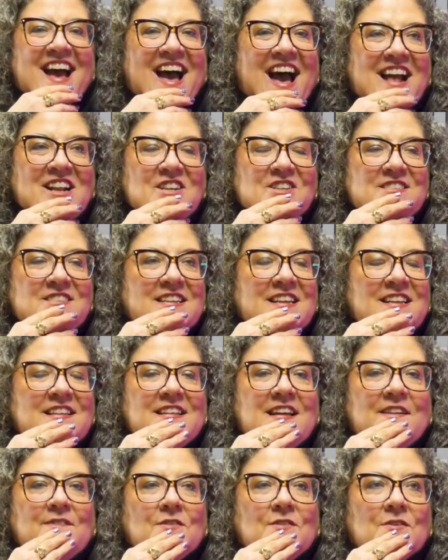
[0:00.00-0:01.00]
I just, it
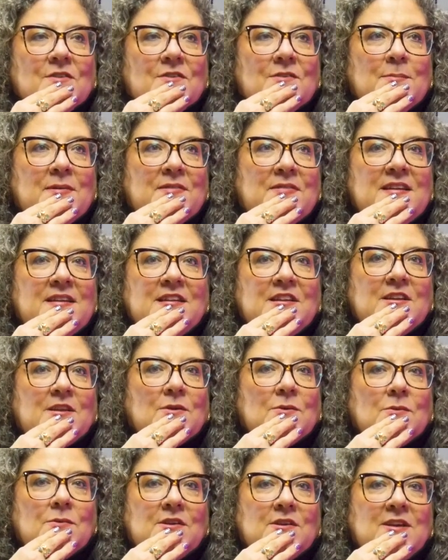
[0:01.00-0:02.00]
never, but then, you
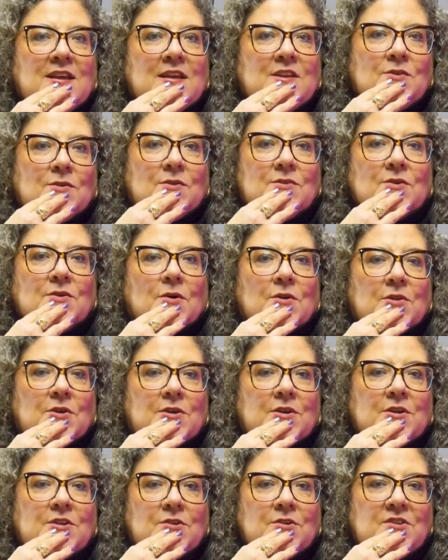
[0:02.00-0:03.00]
know, when you get into
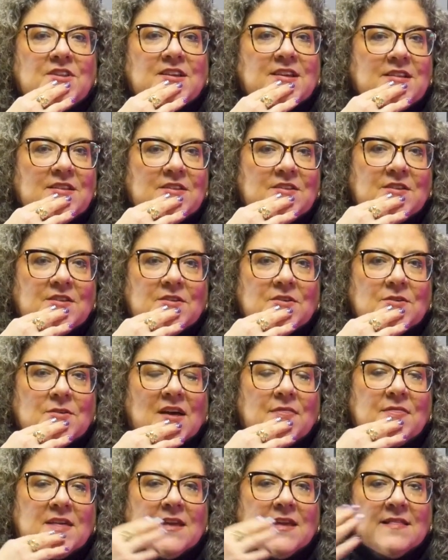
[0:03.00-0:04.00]
adulthood, you tend to,
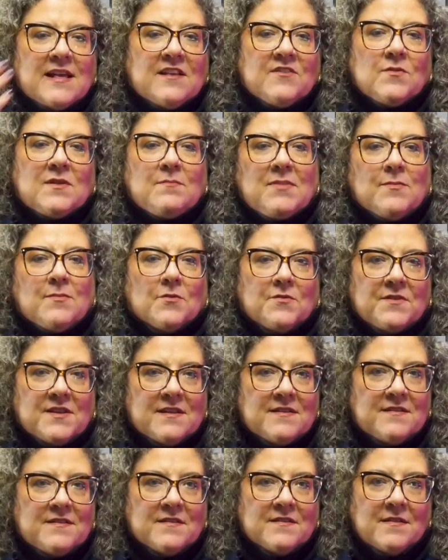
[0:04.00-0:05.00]
I think that's when people
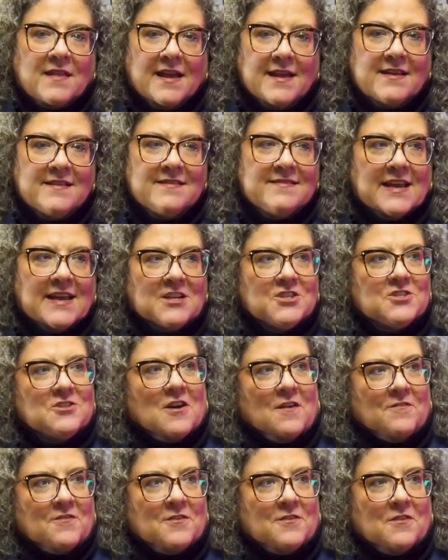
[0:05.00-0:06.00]
tend to like section
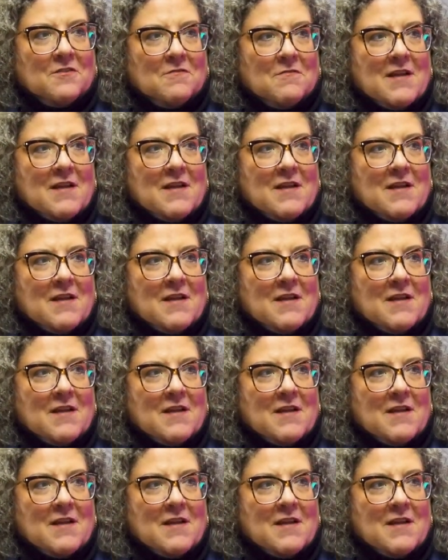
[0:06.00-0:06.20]
off to their